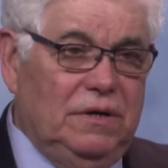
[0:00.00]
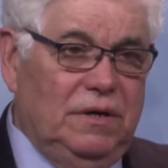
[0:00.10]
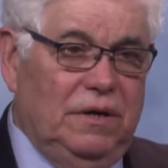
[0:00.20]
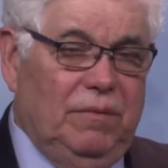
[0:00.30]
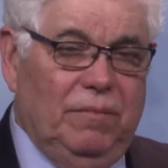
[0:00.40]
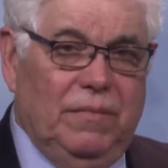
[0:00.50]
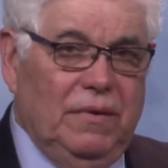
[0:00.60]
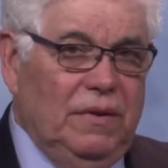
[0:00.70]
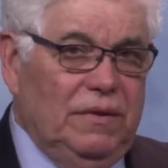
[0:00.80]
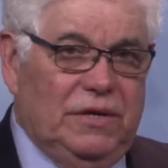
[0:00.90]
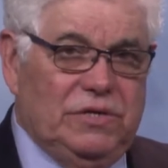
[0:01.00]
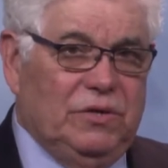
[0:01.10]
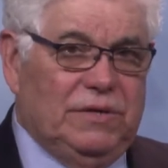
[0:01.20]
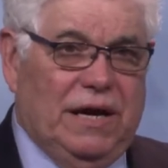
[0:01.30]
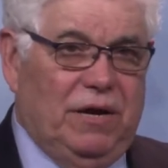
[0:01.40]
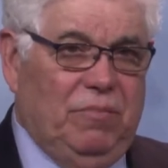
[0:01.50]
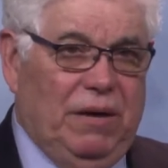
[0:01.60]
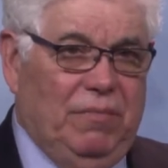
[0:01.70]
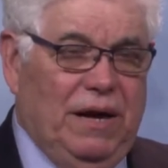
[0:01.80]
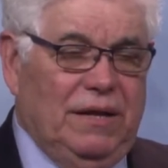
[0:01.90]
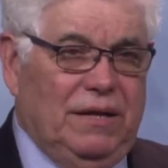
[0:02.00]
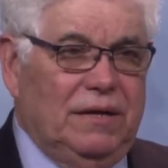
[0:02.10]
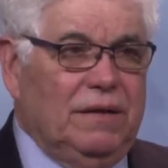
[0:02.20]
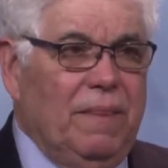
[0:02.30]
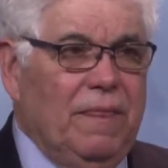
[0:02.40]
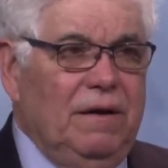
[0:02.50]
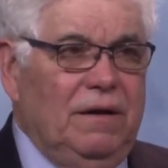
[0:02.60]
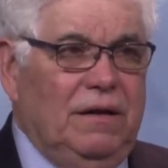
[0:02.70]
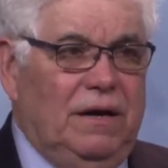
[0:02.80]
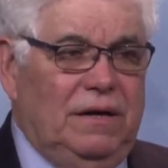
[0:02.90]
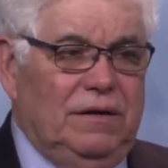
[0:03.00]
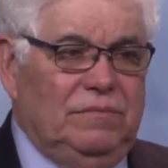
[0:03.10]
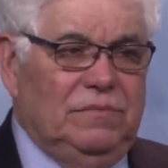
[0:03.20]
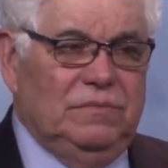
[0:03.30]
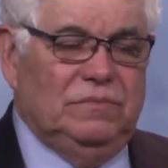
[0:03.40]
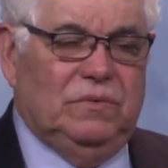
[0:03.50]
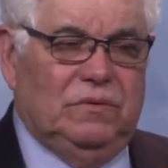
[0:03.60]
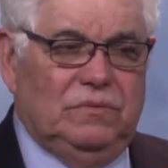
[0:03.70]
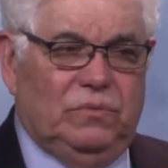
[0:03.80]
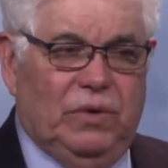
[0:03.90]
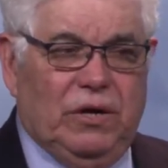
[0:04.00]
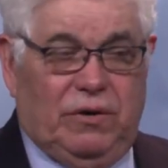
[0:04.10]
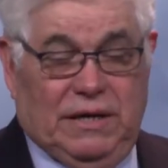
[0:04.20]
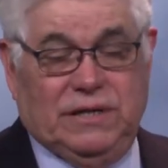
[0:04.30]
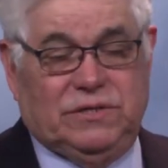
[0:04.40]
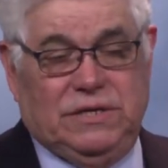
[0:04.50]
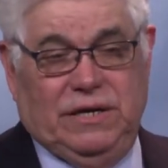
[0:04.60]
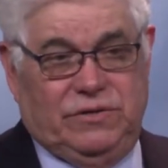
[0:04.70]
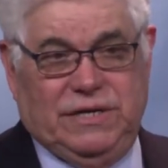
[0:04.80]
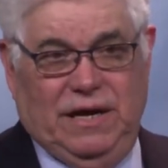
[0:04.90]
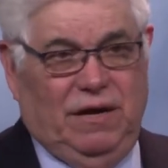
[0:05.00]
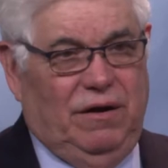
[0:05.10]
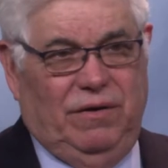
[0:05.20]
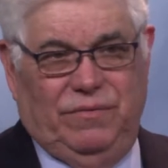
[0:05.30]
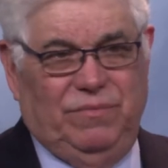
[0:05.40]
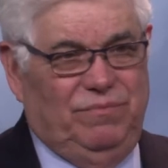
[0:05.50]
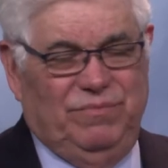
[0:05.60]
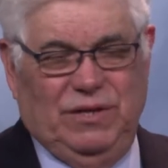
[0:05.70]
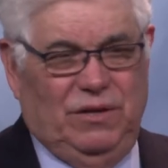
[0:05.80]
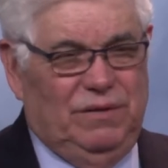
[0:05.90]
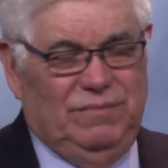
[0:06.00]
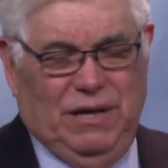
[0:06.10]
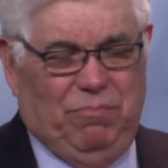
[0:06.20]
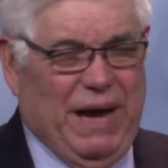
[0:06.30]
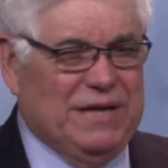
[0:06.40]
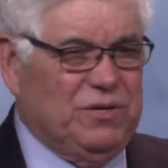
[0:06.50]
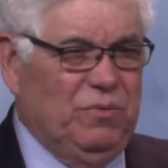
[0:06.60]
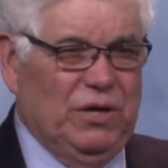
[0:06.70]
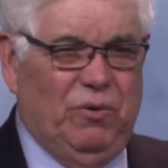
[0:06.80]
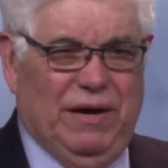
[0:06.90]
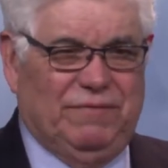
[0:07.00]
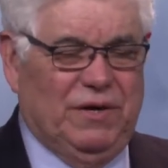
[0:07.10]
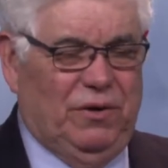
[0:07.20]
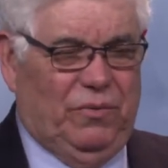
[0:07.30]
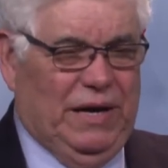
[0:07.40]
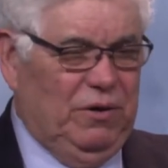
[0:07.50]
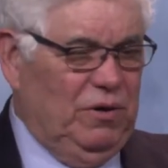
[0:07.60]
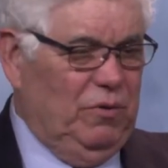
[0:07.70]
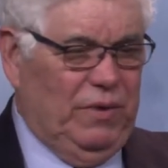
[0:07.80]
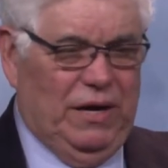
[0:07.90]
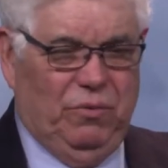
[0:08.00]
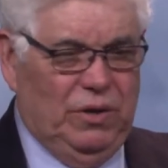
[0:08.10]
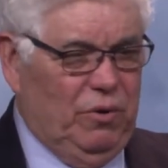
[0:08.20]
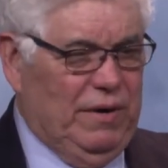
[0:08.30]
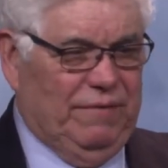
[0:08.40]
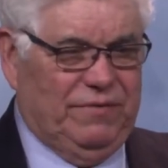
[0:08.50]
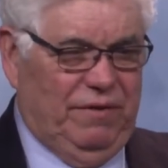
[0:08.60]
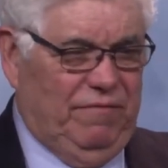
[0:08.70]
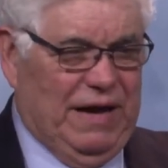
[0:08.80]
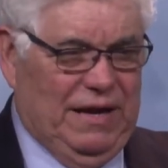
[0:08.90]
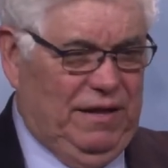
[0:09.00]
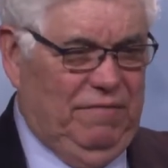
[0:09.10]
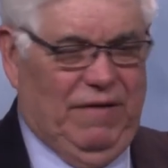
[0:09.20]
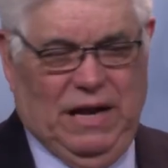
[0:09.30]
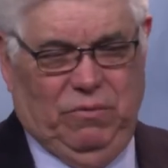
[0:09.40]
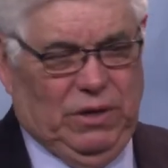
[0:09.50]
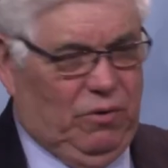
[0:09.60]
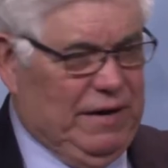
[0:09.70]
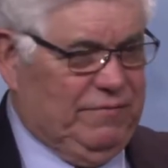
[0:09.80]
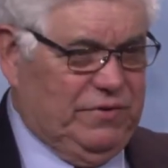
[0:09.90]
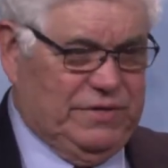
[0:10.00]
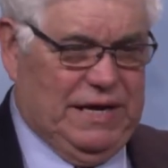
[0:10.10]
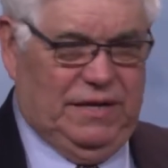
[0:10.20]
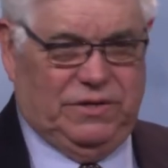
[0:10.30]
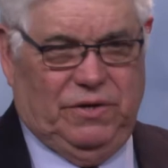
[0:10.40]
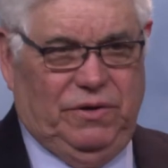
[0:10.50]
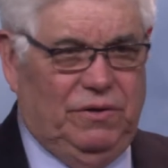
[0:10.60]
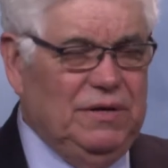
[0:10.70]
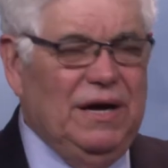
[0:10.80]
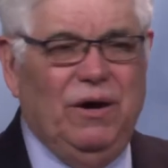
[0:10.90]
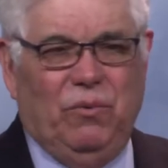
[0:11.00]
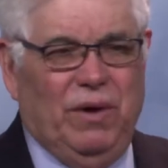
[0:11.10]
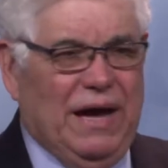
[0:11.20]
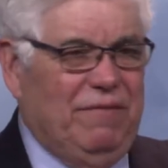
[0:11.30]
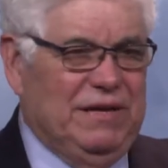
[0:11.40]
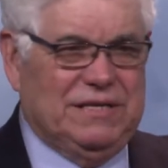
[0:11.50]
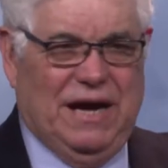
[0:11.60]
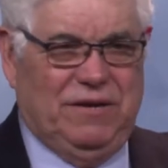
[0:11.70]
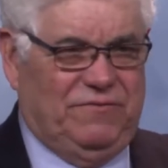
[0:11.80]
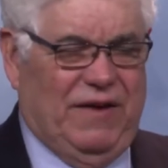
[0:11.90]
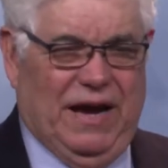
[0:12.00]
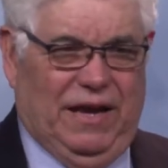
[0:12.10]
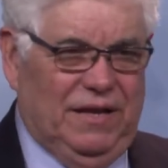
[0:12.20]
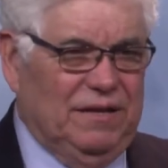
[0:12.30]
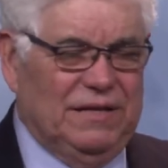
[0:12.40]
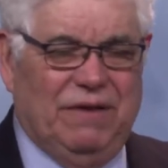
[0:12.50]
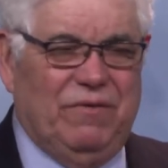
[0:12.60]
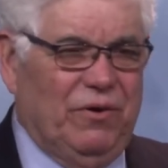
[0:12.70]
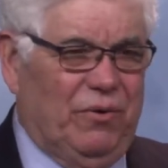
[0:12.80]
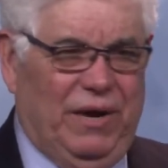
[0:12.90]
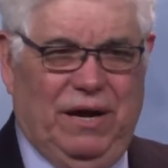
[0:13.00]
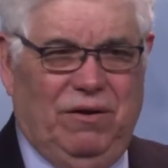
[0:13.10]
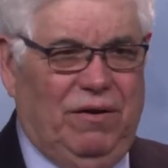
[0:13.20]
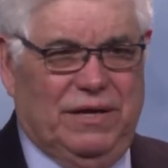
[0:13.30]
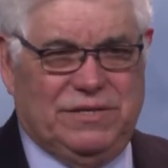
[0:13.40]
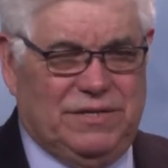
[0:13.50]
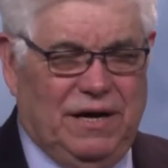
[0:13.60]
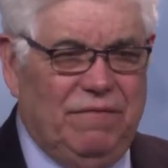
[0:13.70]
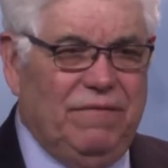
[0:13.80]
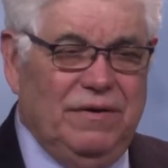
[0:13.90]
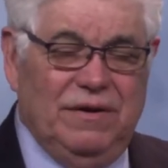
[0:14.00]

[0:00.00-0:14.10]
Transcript: Um, there's no doubt in my mind that um, we heard legislators say, "Oh, El Paso will go after Laredo, Laredo will go after the Valley, the Valley will go after San Antonio. We'll have these guys fighting. They'll never agree on all this stuff."